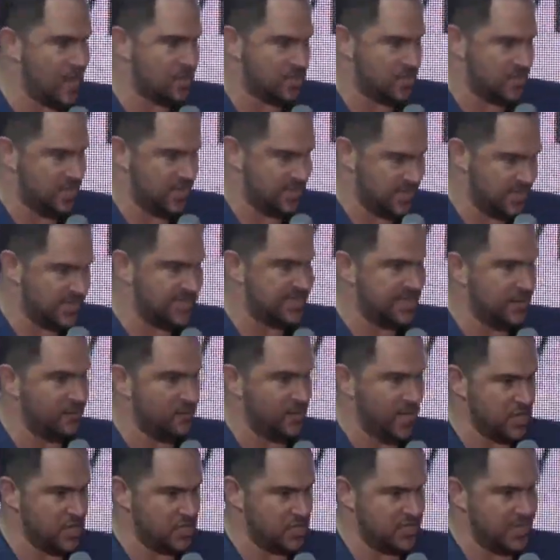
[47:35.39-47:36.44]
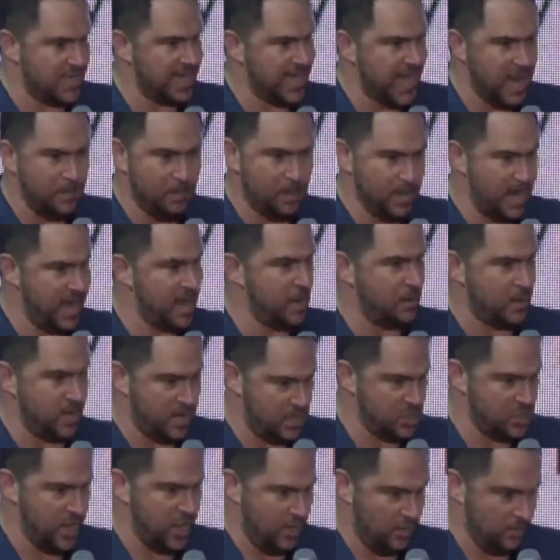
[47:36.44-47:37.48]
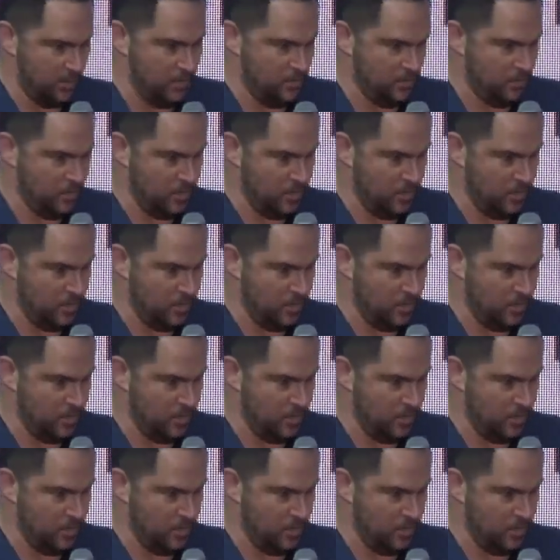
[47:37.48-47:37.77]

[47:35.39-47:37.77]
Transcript: agency. It's a civil agency. can't put anyone in jail.